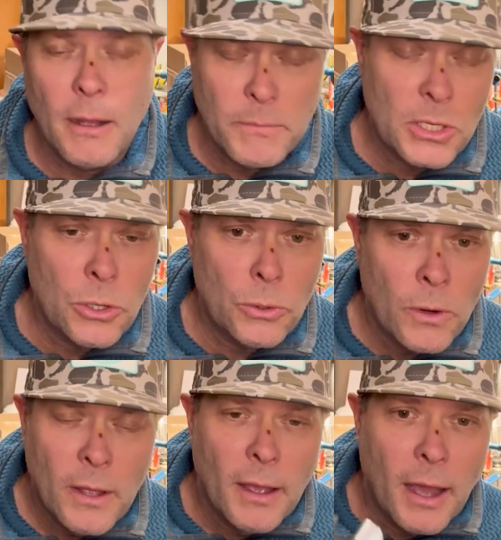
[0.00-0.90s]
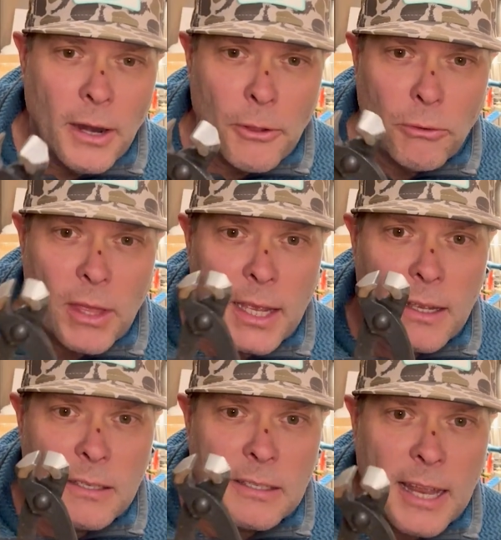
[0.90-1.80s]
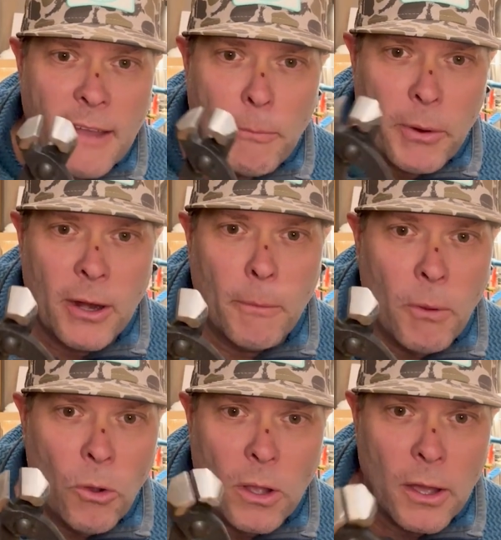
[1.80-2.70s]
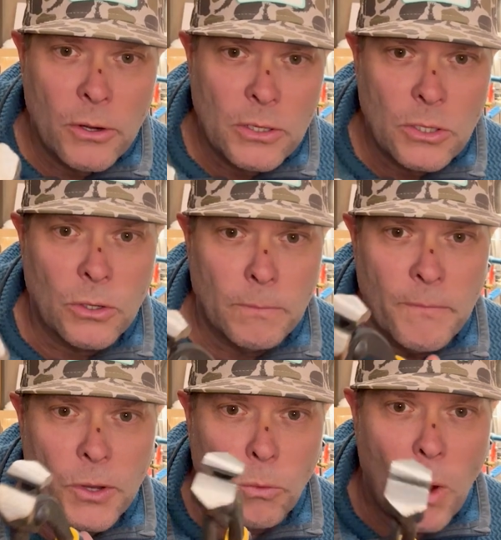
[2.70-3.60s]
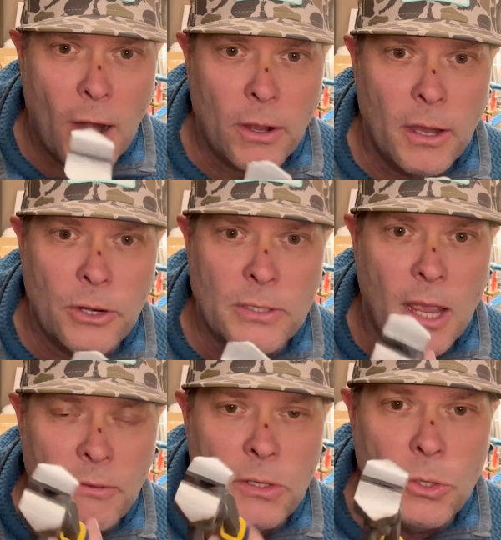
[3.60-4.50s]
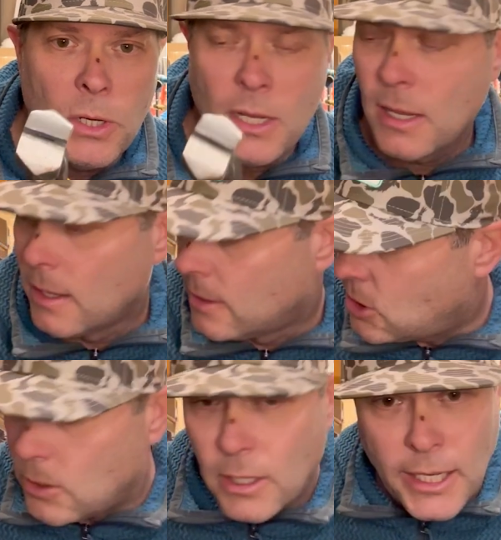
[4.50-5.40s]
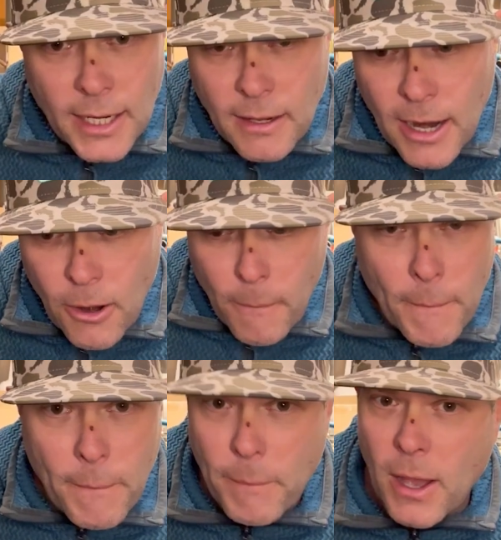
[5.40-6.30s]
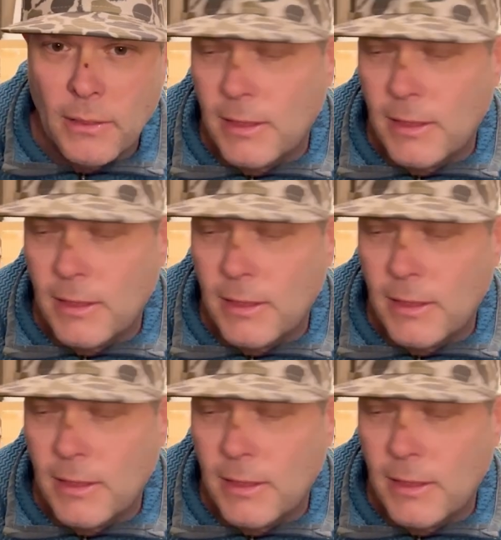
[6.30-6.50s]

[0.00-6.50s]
So another thing is have a pair of bolt cutters or wire cutters, heavy duty, so you can get in there and cut